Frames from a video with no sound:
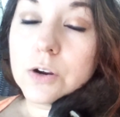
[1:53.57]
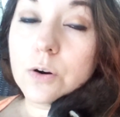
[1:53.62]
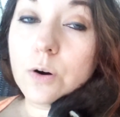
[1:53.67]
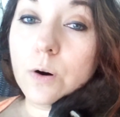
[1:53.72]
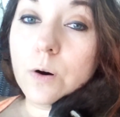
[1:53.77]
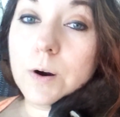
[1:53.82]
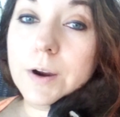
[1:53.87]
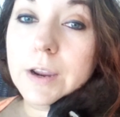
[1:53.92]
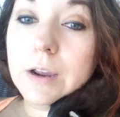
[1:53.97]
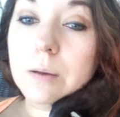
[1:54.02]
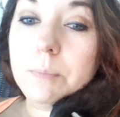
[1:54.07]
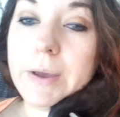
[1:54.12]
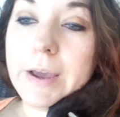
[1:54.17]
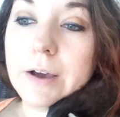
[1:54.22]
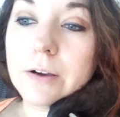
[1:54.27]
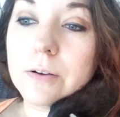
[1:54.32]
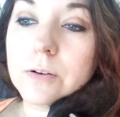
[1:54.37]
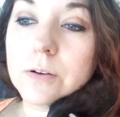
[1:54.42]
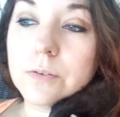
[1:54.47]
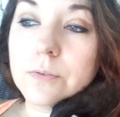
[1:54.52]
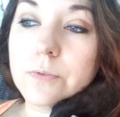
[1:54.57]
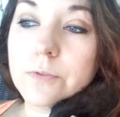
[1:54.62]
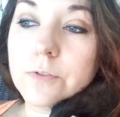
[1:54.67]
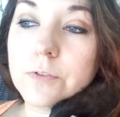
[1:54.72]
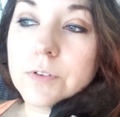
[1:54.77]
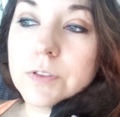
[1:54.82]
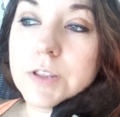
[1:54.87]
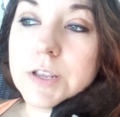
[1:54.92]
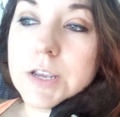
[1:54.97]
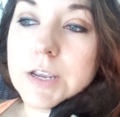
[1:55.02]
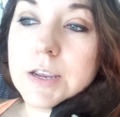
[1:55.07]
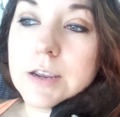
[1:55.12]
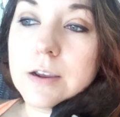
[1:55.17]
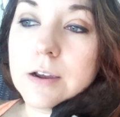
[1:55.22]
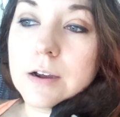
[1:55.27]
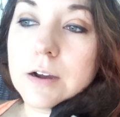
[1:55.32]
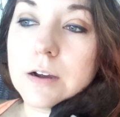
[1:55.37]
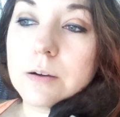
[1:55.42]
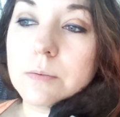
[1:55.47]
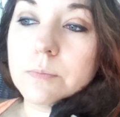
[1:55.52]
growing up out of
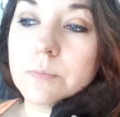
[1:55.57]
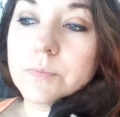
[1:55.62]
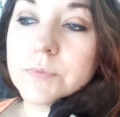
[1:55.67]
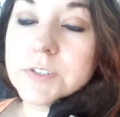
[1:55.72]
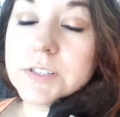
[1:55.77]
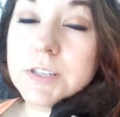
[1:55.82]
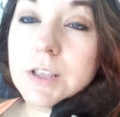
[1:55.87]
the um,